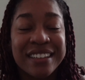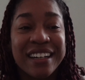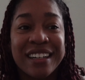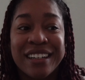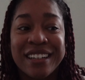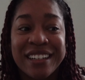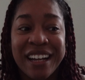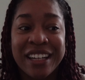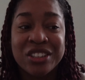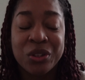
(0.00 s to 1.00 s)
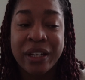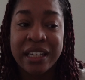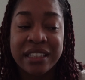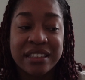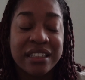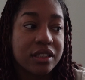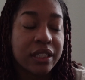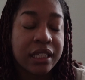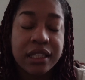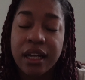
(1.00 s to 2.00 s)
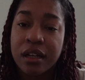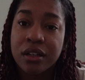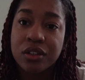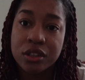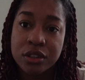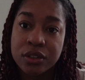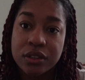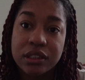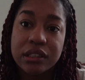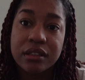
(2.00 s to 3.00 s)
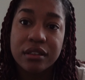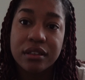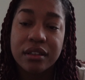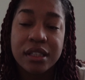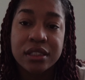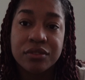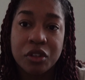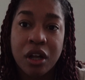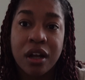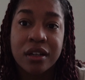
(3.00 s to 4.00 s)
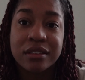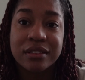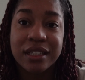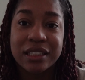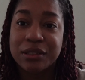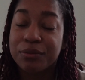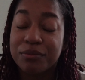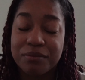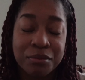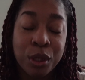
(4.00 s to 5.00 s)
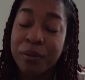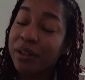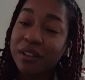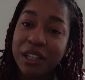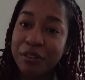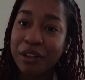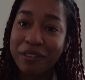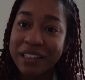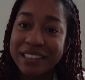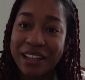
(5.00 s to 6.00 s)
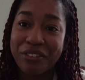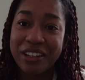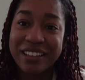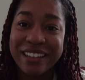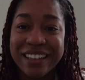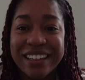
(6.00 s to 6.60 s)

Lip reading: I enjoyed it. So I think that concludes this vlog that's primarily around Thanksgiving.